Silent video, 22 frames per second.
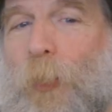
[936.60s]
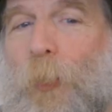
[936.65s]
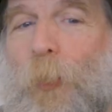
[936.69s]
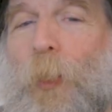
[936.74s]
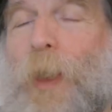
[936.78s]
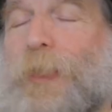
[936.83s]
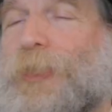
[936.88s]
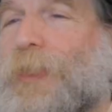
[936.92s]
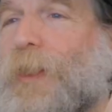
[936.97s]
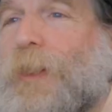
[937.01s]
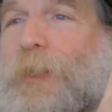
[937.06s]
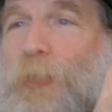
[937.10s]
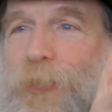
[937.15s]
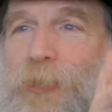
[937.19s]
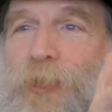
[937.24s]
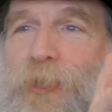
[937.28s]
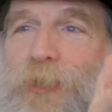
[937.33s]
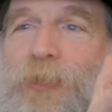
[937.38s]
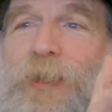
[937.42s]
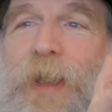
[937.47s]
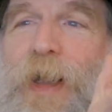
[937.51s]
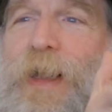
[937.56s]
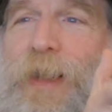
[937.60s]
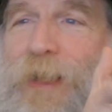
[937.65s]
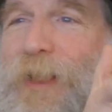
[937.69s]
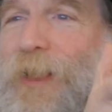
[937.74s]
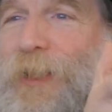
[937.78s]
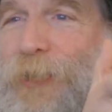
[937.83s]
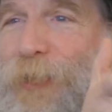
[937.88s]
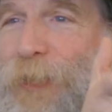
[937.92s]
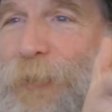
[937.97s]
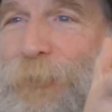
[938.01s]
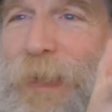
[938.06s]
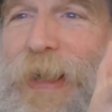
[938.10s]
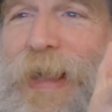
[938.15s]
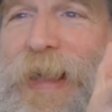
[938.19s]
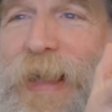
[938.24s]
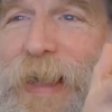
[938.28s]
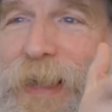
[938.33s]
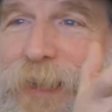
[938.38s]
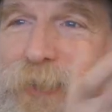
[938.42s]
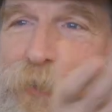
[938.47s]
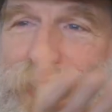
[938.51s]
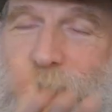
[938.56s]
what the new society could be.
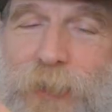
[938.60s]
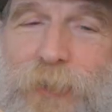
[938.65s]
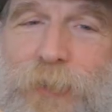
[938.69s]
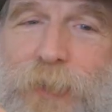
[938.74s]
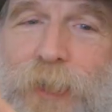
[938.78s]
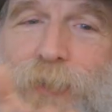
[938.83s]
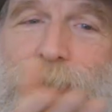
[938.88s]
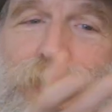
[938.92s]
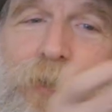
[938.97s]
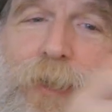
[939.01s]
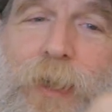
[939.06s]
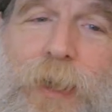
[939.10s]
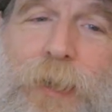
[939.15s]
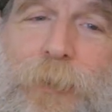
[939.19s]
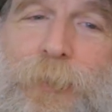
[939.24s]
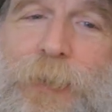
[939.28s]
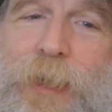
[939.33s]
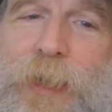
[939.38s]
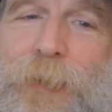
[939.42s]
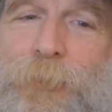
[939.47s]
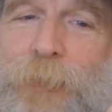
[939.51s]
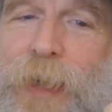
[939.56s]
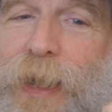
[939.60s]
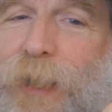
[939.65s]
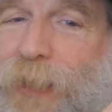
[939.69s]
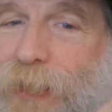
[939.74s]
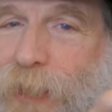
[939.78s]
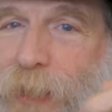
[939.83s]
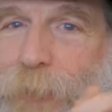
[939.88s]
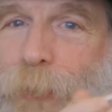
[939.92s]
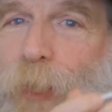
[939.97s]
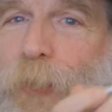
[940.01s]
And so let, us talk a bit about